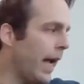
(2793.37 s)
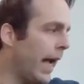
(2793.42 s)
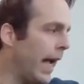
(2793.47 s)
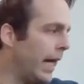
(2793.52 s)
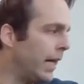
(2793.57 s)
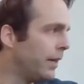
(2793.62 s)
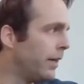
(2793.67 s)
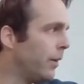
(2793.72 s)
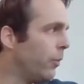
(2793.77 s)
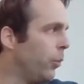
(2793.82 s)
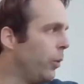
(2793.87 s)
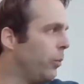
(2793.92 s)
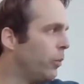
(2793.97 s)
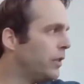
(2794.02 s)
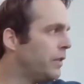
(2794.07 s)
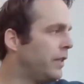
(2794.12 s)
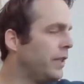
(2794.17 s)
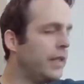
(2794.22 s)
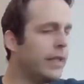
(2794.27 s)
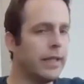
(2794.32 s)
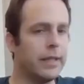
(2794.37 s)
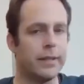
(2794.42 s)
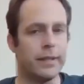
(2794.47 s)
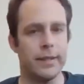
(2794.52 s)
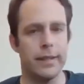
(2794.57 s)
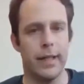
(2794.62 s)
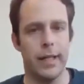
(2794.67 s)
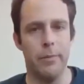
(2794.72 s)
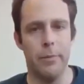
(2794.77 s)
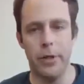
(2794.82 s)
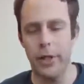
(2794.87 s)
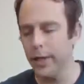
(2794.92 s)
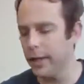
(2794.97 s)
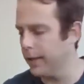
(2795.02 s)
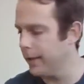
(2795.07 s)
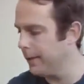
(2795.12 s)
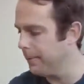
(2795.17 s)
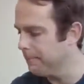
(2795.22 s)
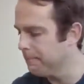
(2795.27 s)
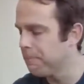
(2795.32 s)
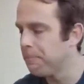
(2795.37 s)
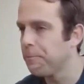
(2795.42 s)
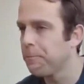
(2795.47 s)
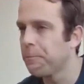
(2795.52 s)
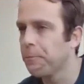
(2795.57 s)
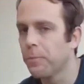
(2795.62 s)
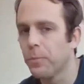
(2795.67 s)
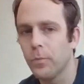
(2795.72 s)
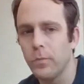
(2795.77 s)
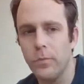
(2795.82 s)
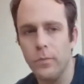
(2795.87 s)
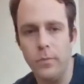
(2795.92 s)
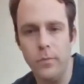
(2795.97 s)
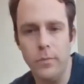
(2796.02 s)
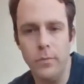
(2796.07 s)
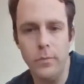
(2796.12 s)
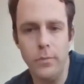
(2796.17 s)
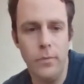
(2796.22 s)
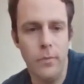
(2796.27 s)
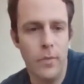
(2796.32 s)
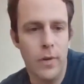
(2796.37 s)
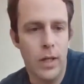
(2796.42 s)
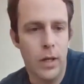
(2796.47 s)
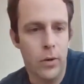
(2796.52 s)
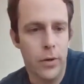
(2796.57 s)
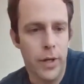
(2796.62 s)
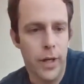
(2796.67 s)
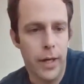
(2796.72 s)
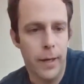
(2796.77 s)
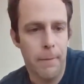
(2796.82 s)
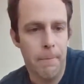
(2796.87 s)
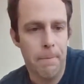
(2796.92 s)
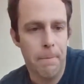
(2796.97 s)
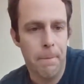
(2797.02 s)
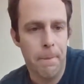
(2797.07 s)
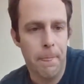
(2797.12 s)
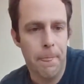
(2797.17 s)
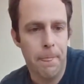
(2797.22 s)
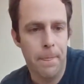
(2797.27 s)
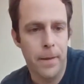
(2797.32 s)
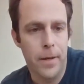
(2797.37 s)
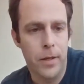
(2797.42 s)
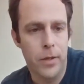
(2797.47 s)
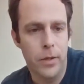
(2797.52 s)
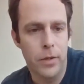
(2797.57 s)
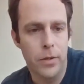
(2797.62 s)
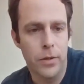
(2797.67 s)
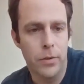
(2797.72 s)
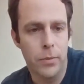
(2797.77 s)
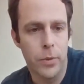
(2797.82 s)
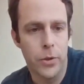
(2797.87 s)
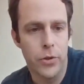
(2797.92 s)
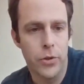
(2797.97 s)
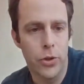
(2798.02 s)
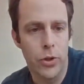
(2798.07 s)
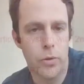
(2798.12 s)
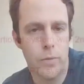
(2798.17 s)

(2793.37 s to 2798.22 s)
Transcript: And we will see this immediately. Okay, switch